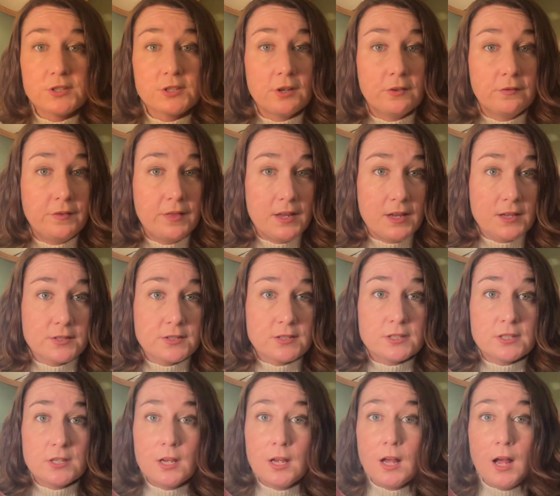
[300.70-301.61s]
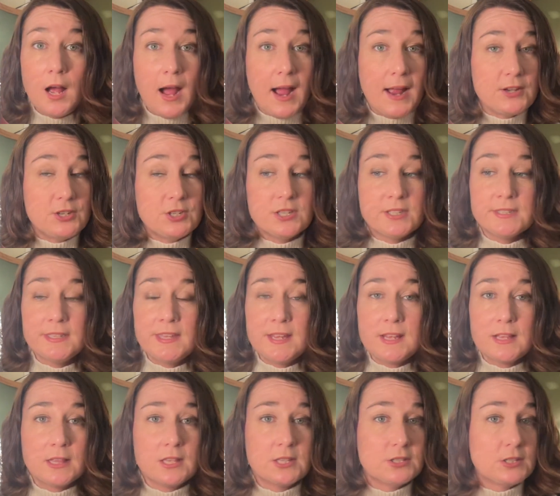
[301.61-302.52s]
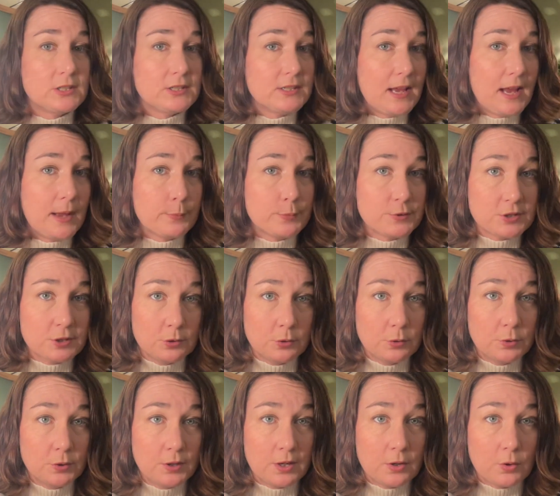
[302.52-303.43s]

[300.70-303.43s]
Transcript: of this. I just think this is absolutely